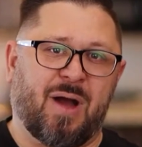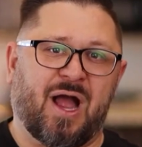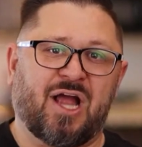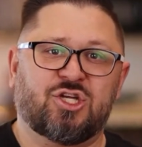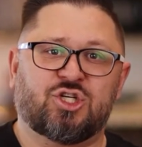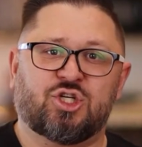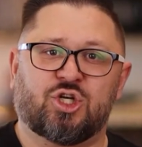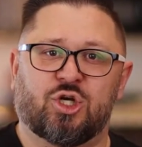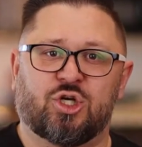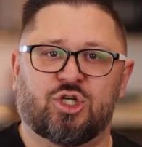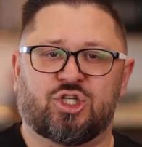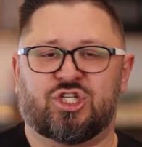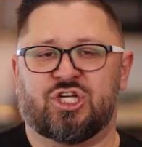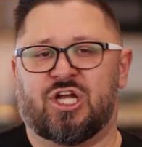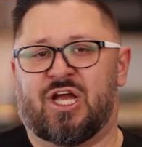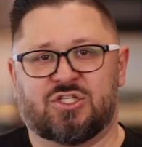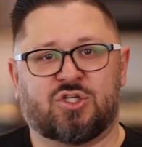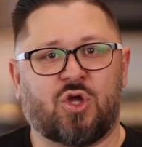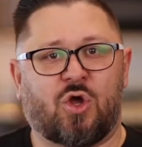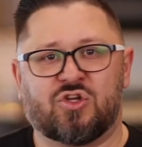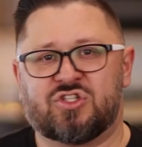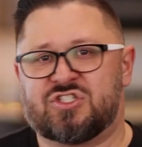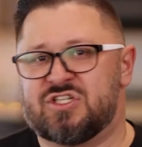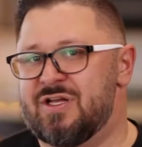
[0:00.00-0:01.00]
my church in
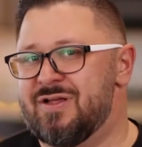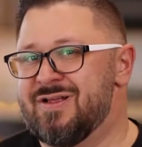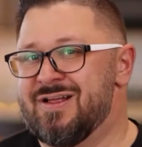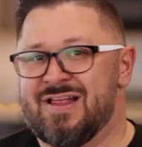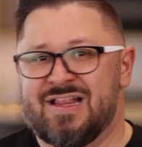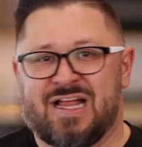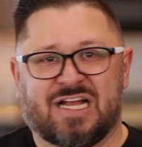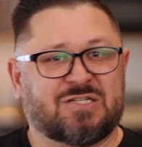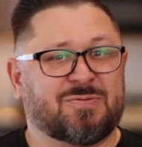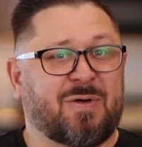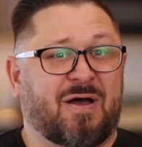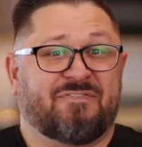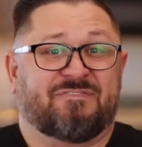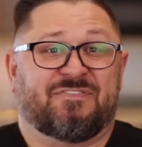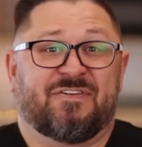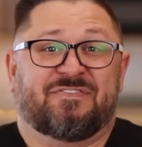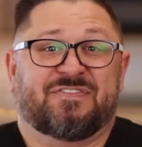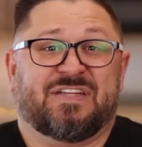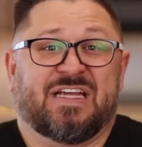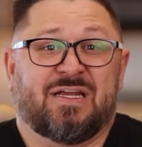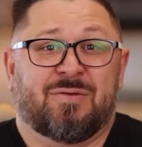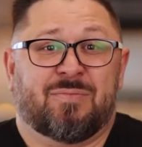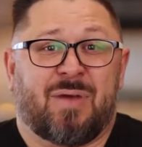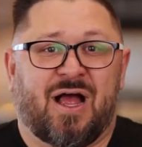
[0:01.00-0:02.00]
Tulsa, that's about
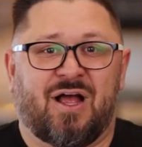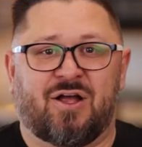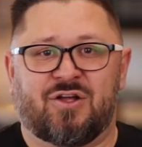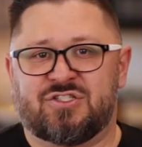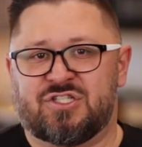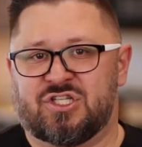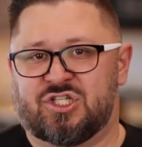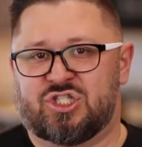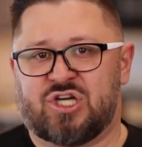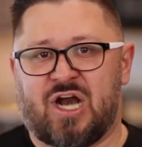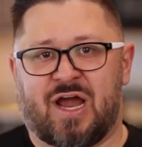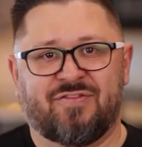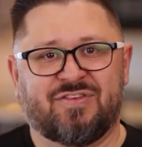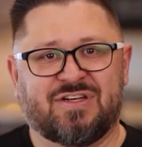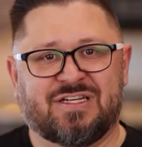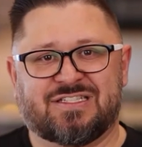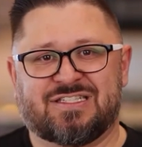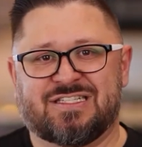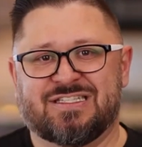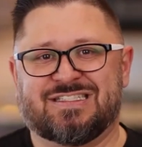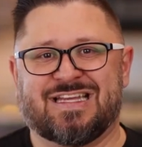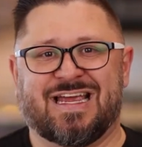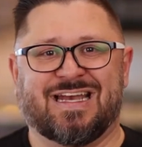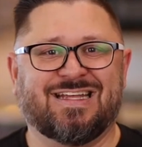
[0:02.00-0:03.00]
15 miles is driving
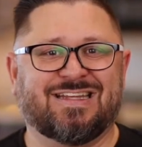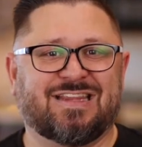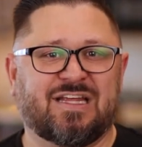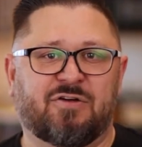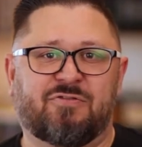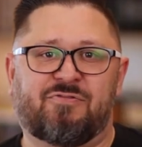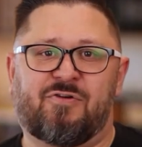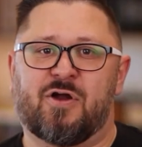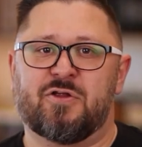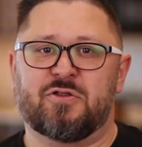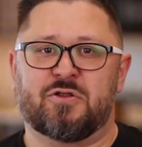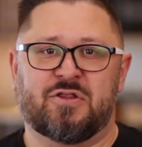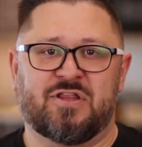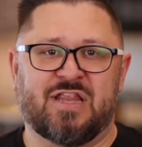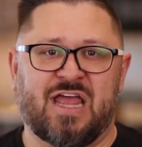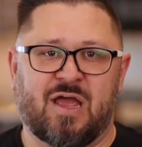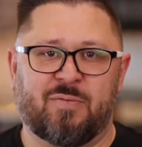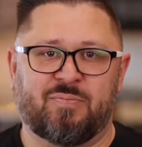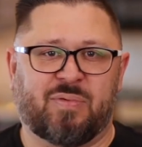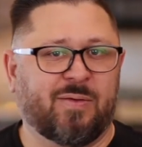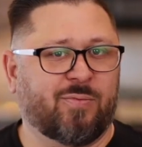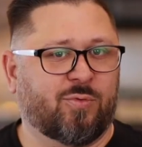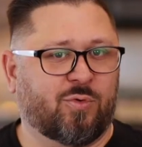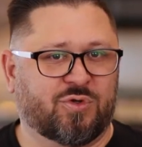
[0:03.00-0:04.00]
distance. Anything farther than
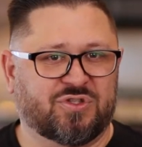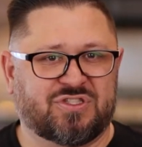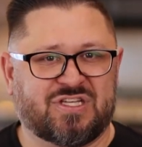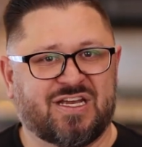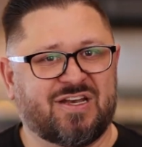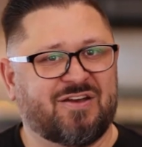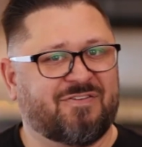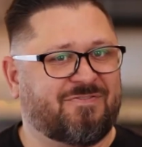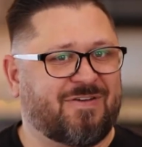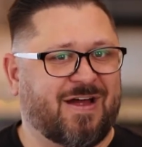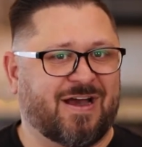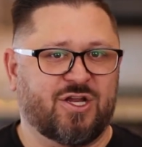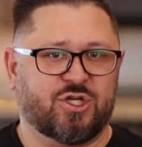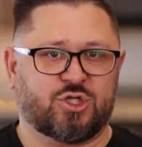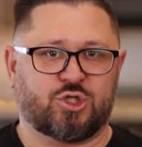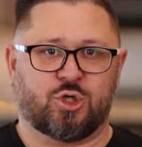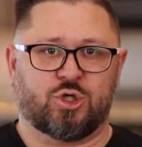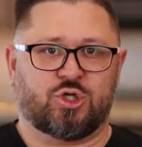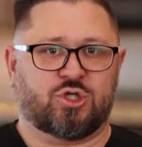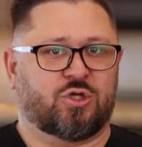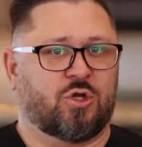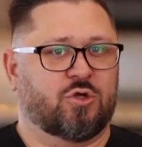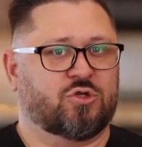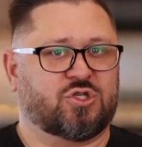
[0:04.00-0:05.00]
that, people will tend to find a
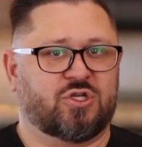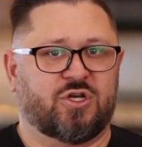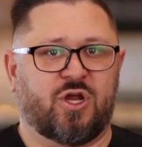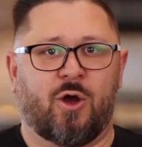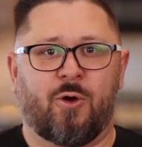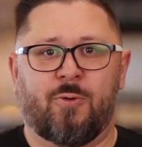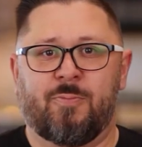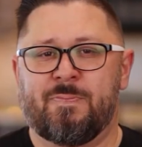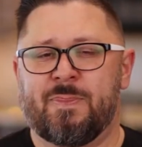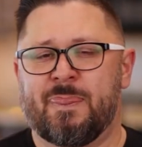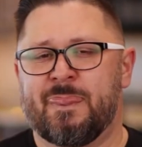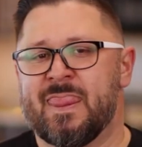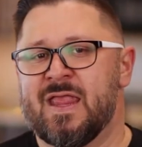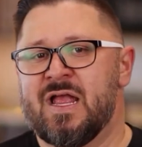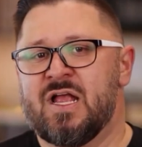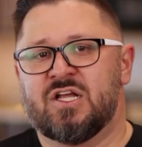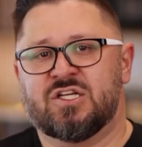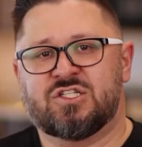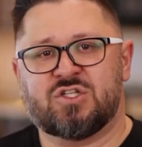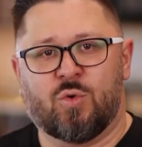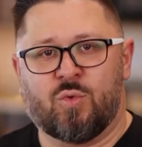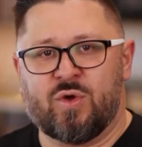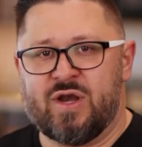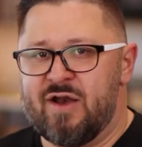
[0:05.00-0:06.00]
church closer to home.
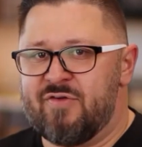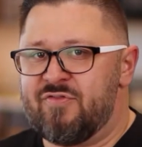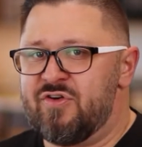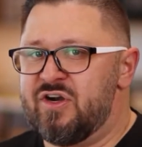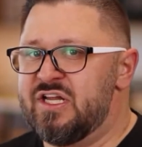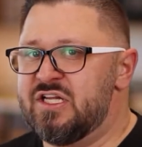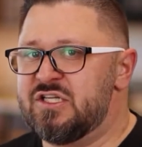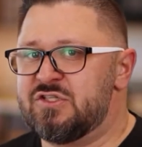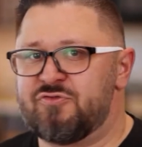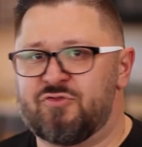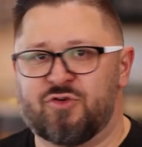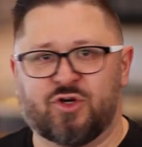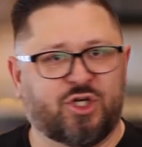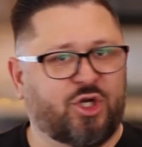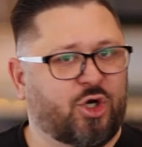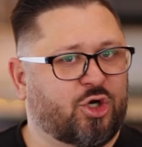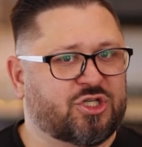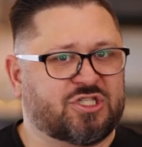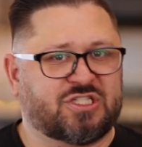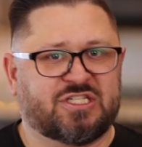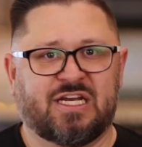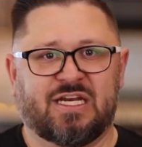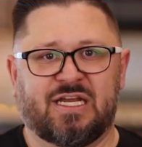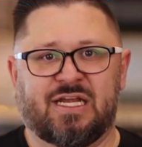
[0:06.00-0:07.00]
So whatever it is for
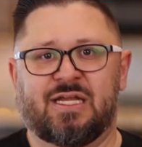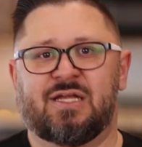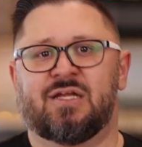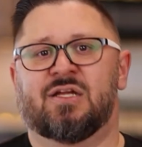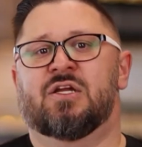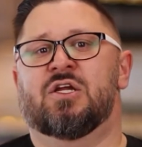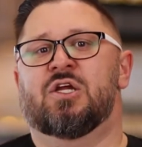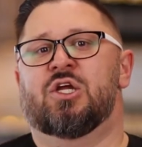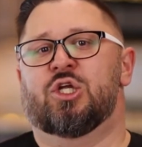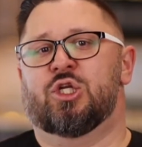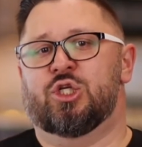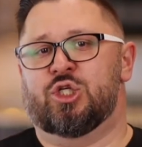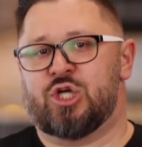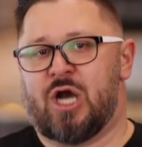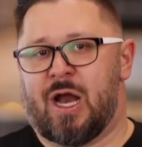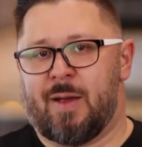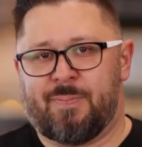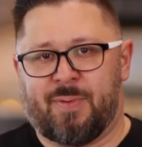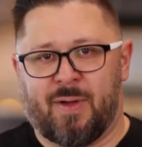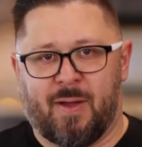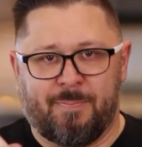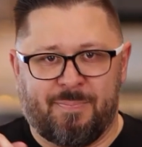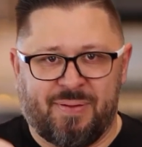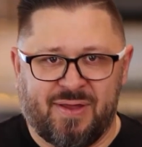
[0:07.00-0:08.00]
your city,
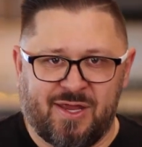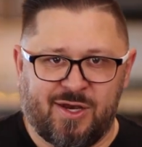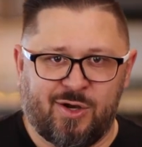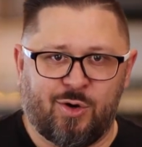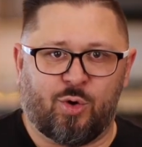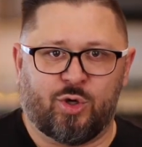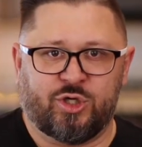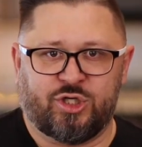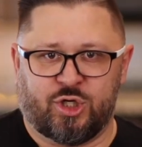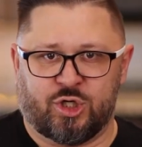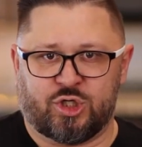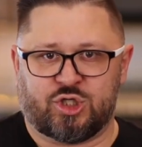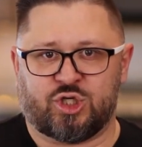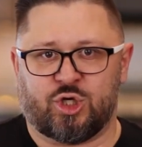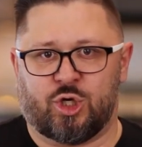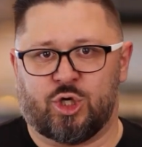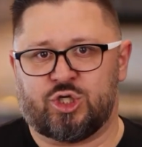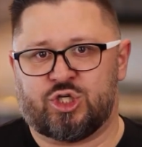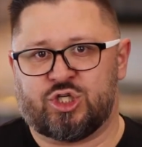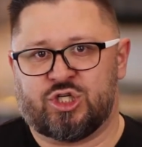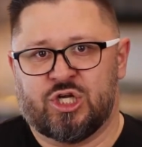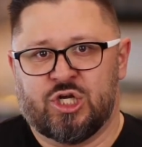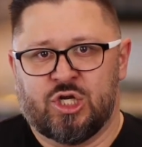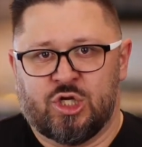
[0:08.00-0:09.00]
drop a pin on your
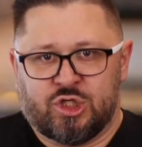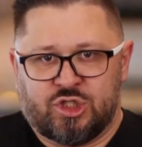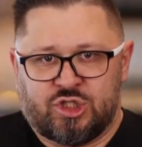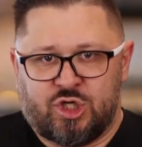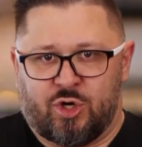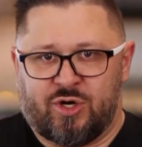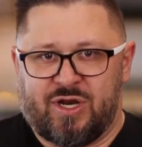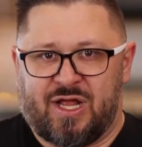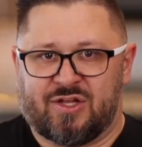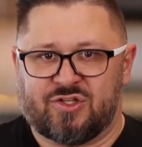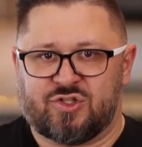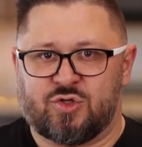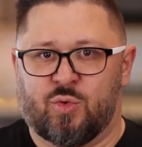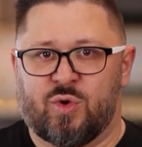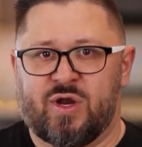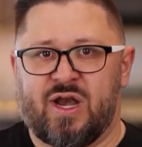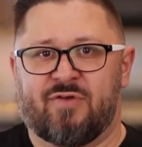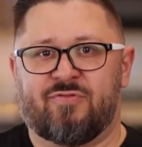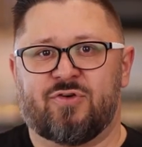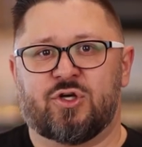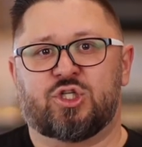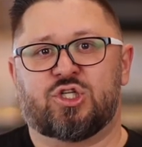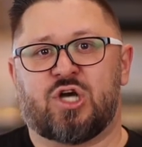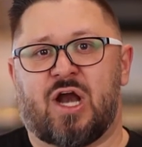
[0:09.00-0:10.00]
church, throw it out to
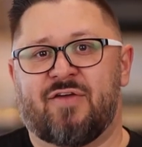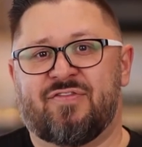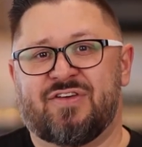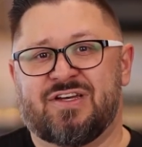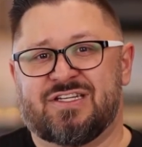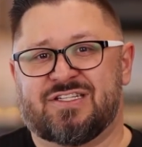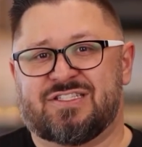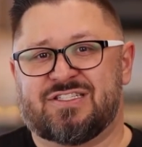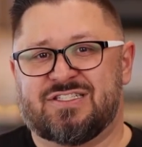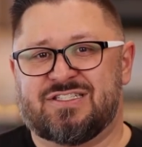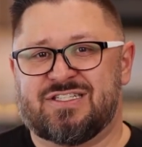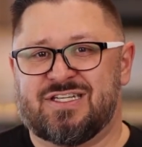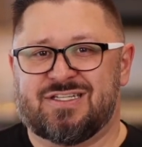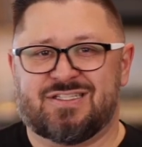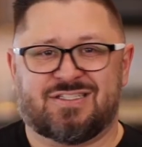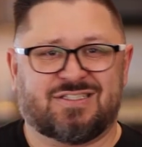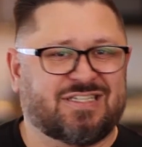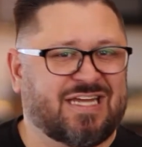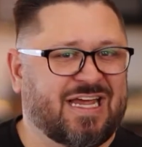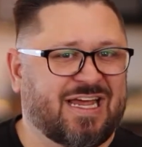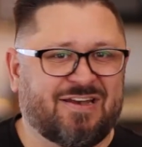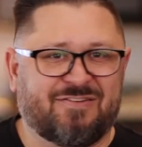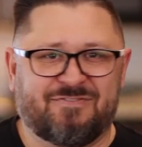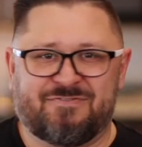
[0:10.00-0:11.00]
whatever driving distance is,
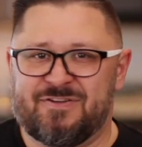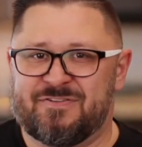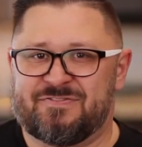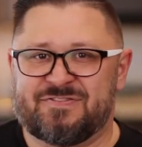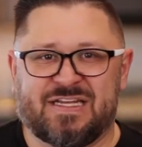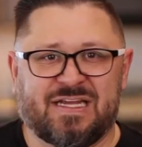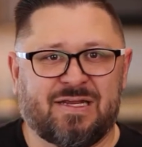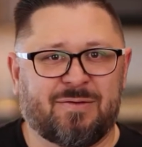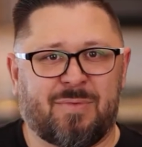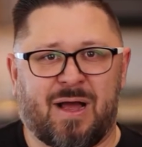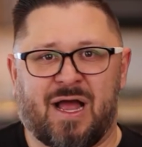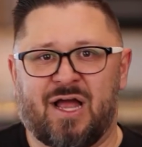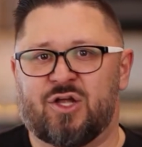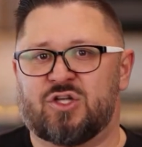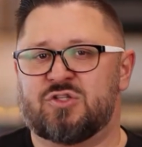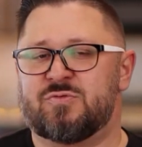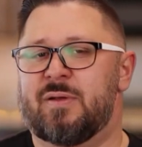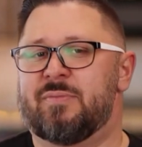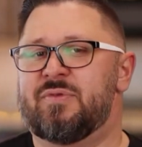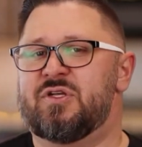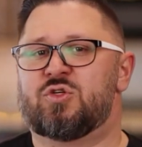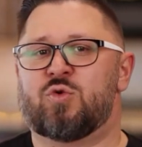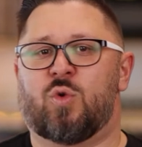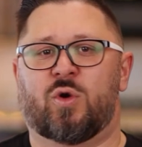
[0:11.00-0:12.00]
10, 15 miles,
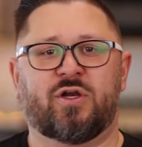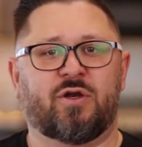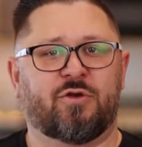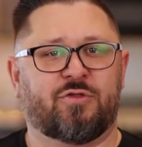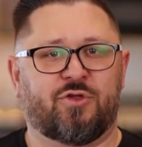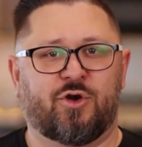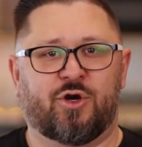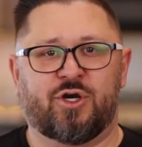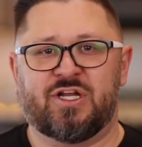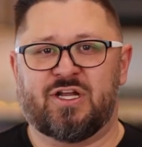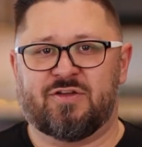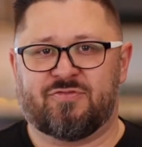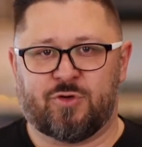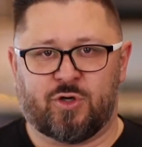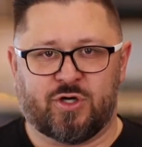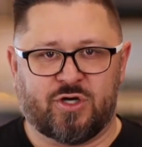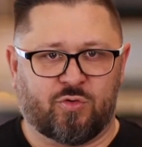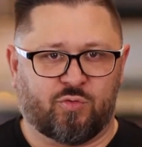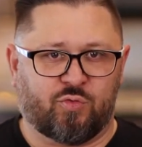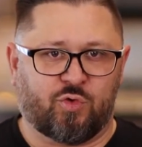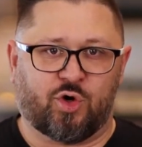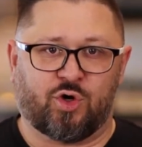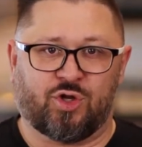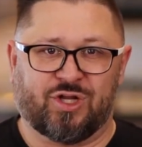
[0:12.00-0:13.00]
maybe 20 or 30 if you're in
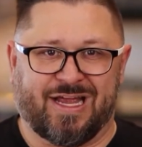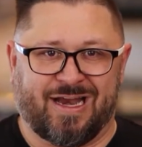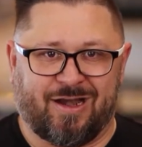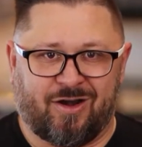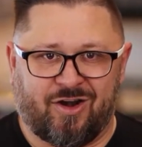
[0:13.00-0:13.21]
a rural